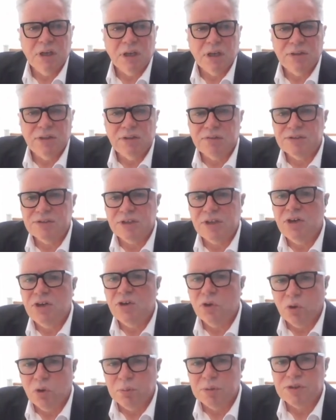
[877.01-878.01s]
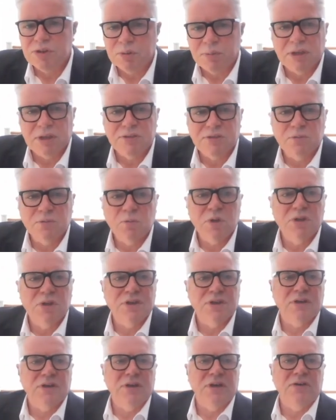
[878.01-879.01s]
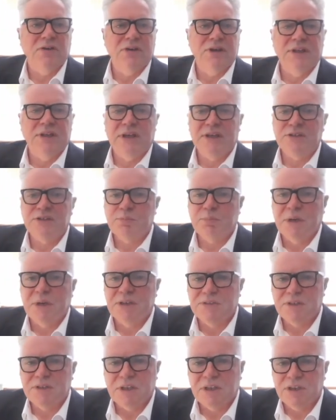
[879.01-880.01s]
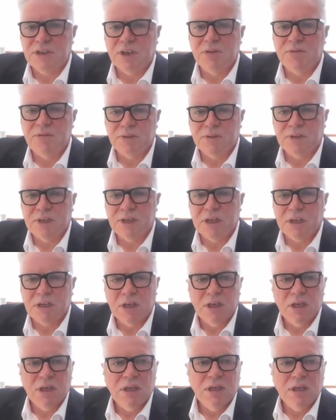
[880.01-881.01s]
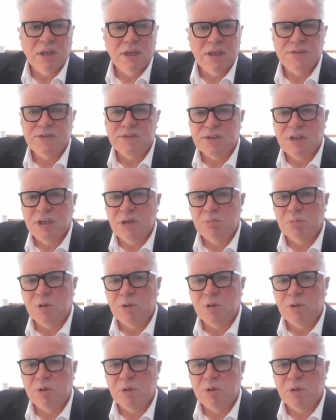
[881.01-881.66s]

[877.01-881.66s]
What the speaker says: And there is enormous amount of work going on in that space that I don't think is seen.